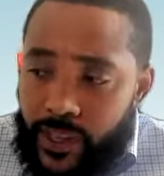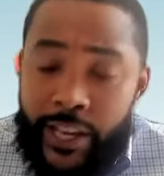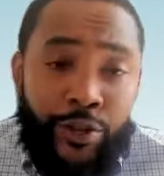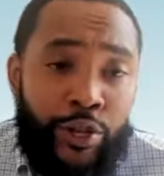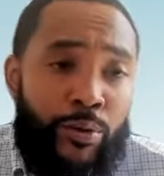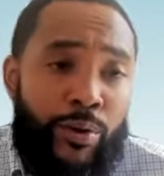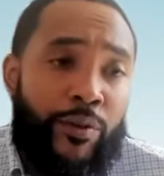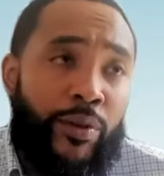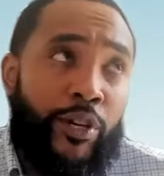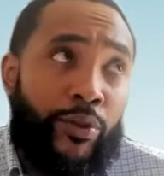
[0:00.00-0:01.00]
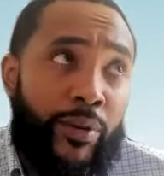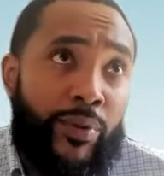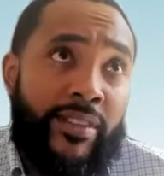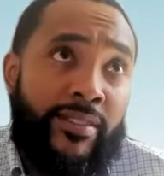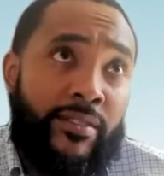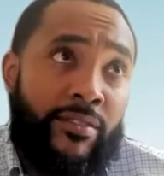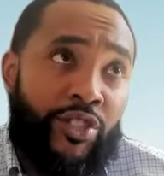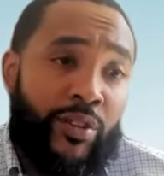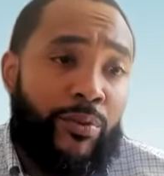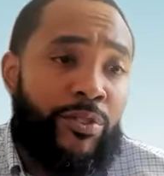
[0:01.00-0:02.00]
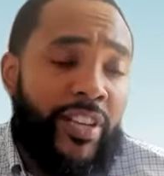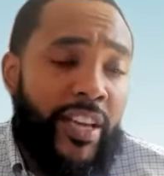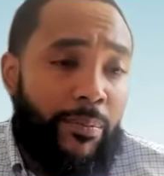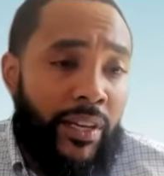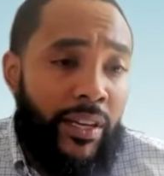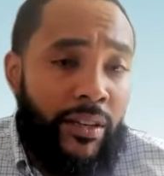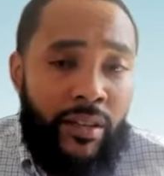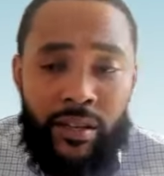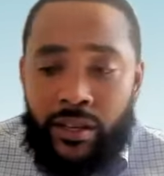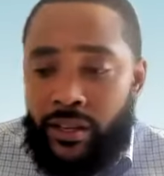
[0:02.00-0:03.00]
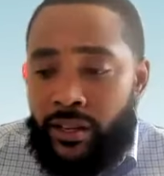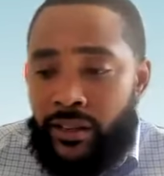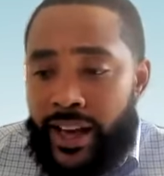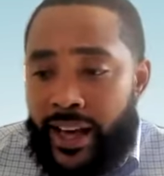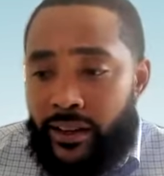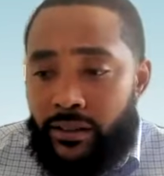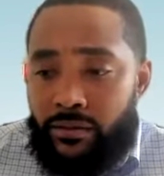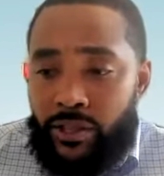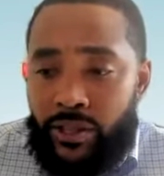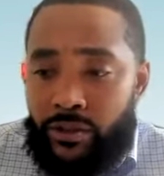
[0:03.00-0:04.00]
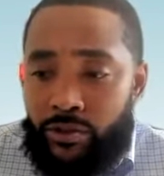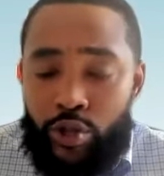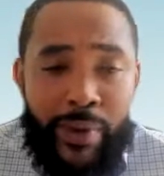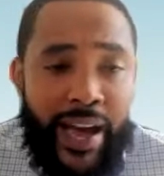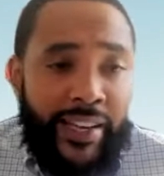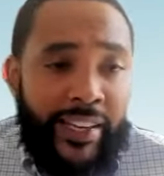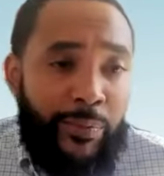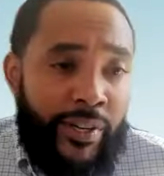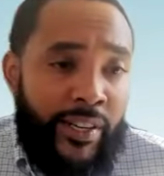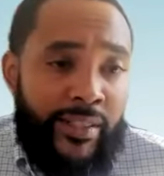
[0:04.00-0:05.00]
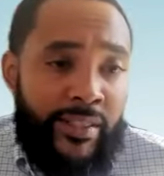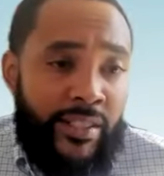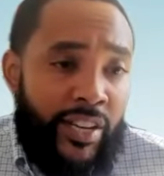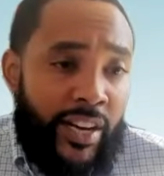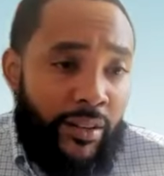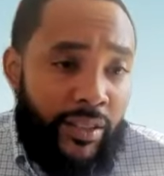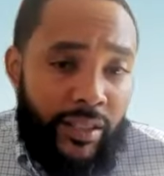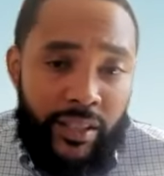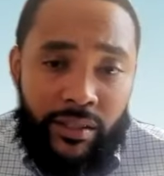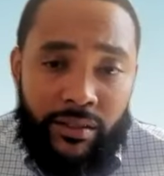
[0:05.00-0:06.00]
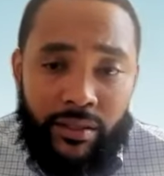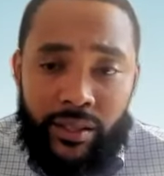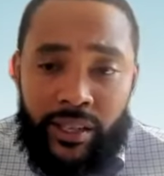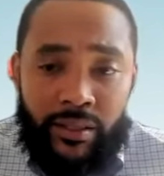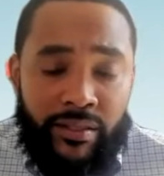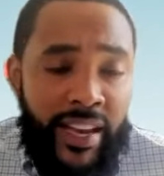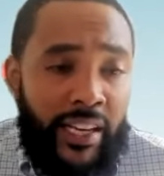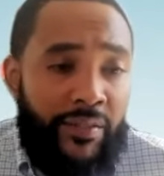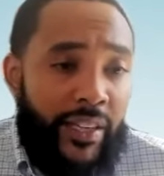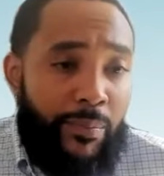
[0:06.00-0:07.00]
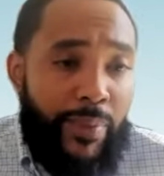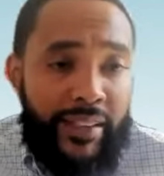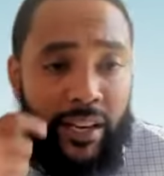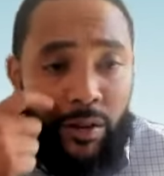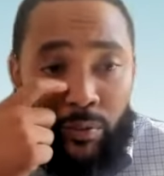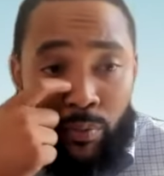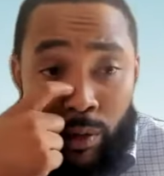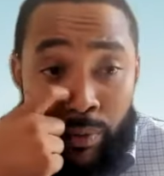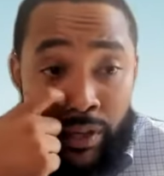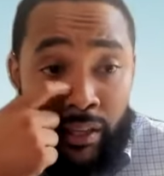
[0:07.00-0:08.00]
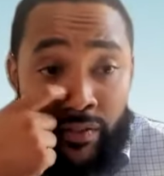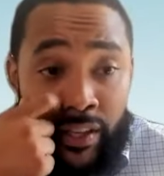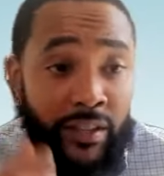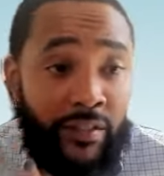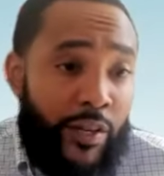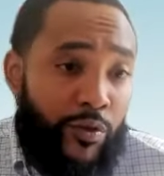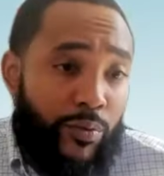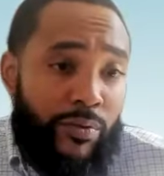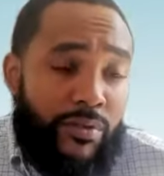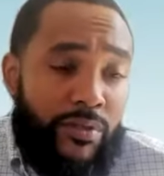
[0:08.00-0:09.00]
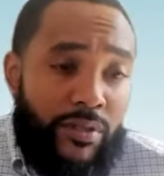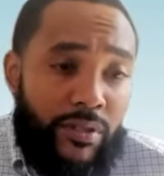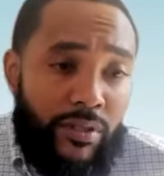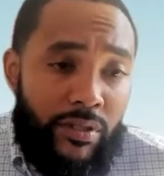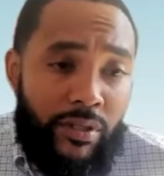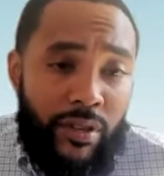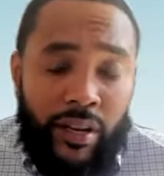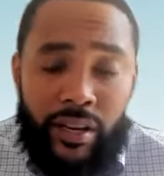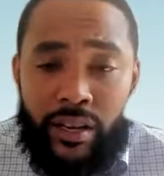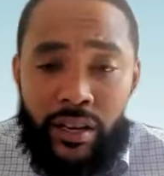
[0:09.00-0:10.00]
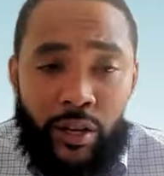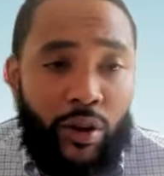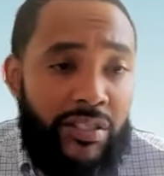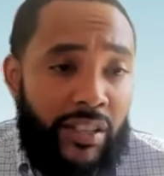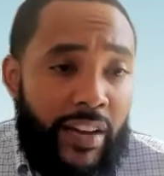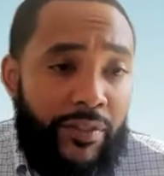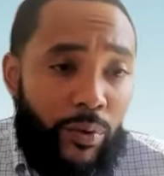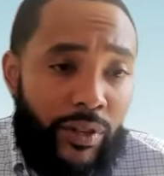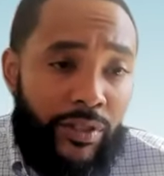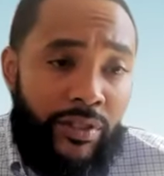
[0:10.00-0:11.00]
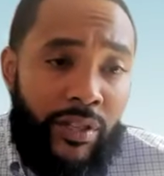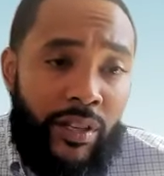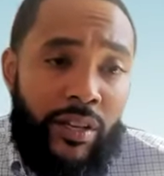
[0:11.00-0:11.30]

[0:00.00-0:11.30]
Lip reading: and two, if you agree with this general statement that, traumatic experiences in childhood negatively impact the health and well-being of individuals across the life course,